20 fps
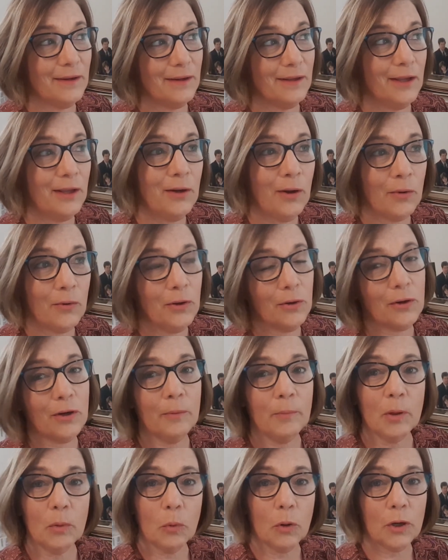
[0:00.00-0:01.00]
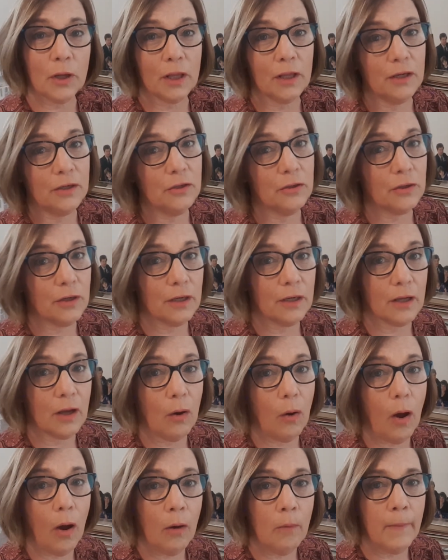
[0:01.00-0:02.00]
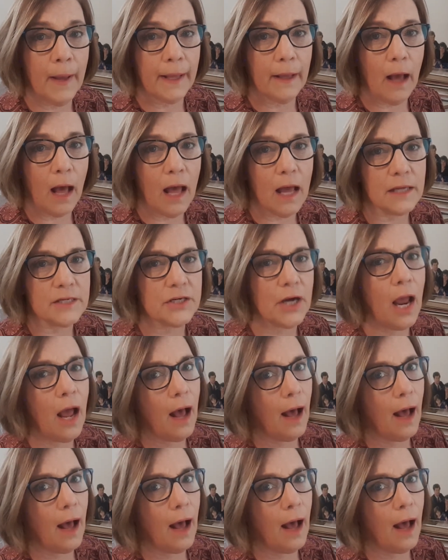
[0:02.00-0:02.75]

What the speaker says: You know, you're going to be working and you're going to go, oh my gosh,